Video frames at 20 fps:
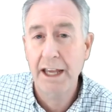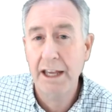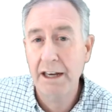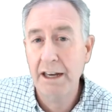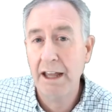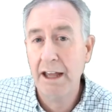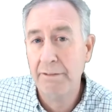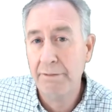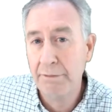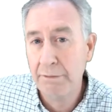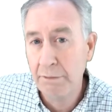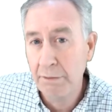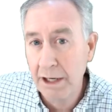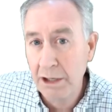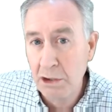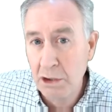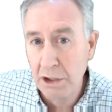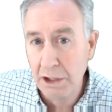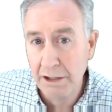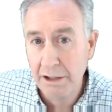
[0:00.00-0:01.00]
And F
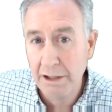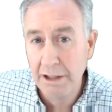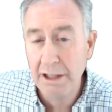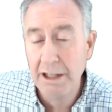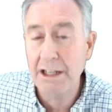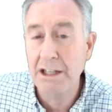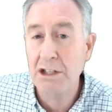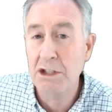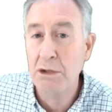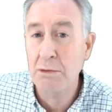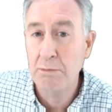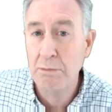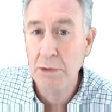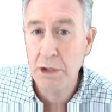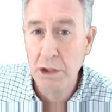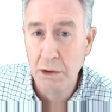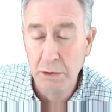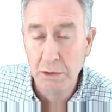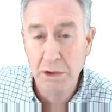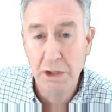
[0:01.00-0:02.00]
friction is
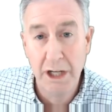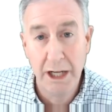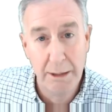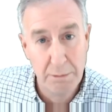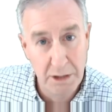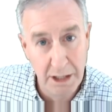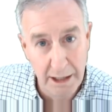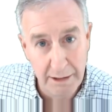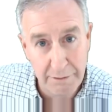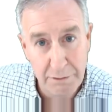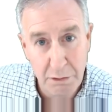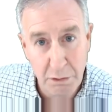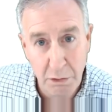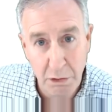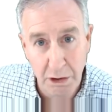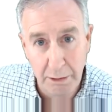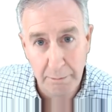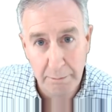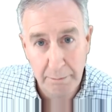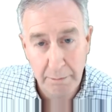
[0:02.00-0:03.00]
mu times F
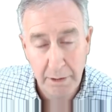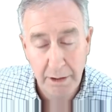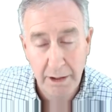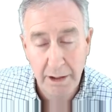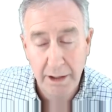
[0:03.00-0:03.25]
norm.